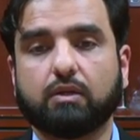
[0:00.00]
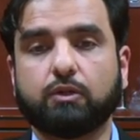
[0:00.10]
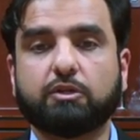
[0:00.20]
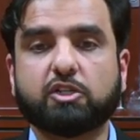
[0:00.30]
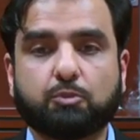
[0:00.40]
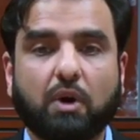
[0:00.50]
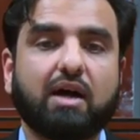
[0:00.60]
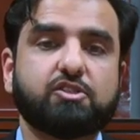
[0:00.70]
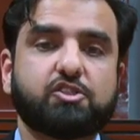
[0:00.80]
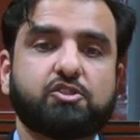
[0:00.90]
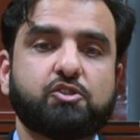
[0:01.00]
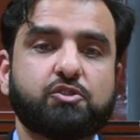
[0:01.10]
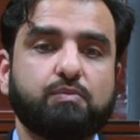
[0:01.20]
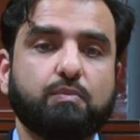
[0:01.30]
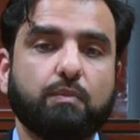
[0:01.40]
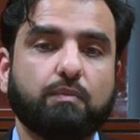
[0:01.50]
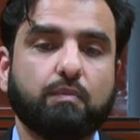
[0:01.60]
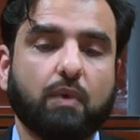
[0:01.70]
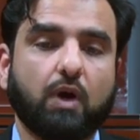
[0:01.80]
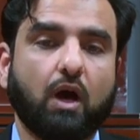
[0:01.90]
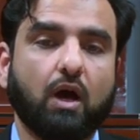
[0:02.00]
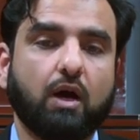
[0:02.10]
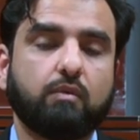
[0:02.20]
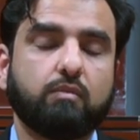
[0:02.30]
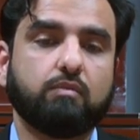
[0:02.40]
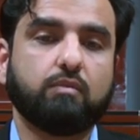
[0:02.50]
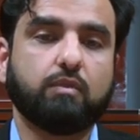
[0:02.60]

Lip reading: the response, the